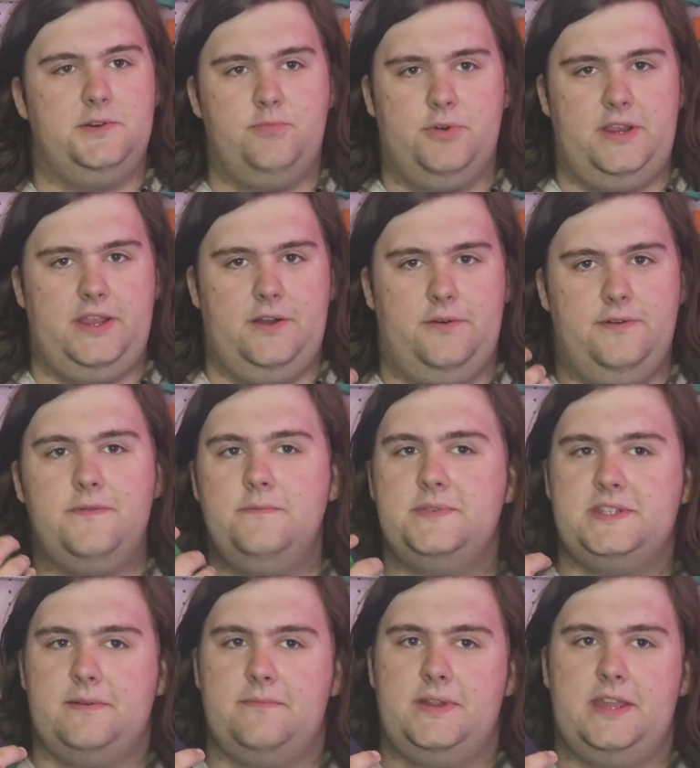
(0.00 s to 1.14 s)
pre-owned from
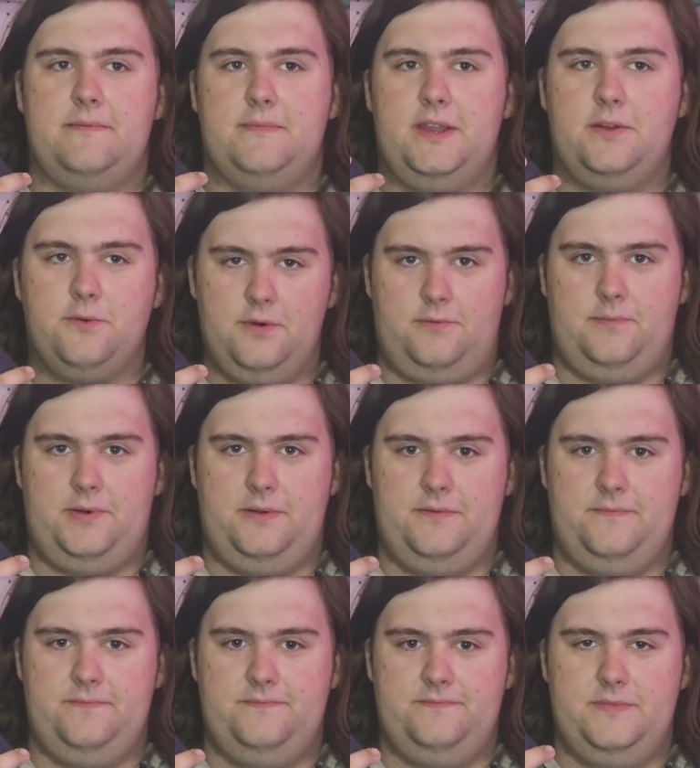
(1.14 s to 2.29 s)
somebody in my group.
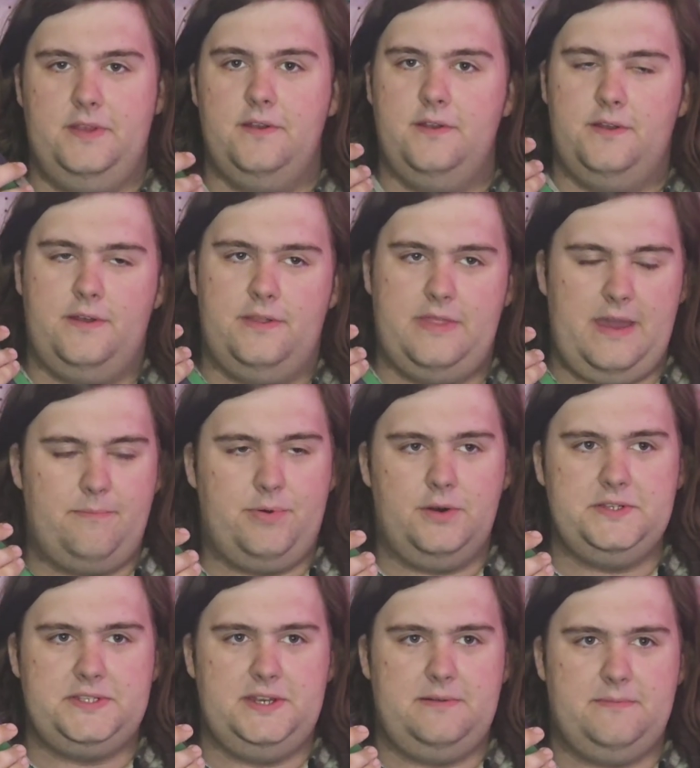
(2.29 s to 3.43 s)
That
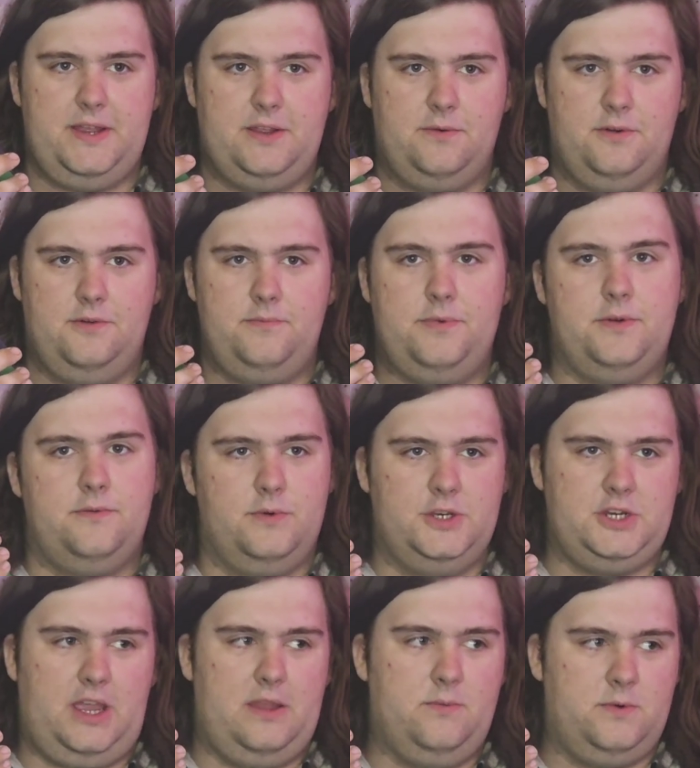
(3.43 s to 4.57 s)
person in my group, which
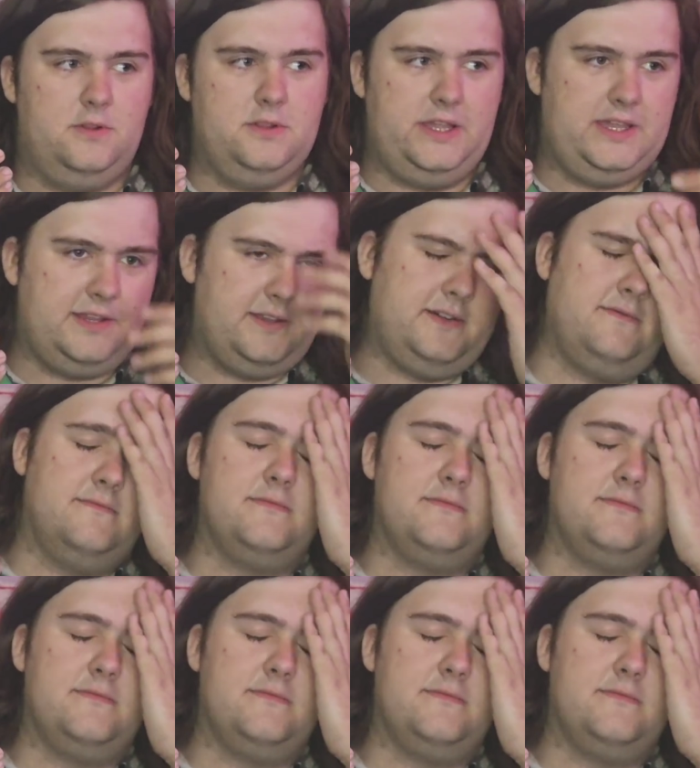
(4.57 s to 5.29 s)
I will link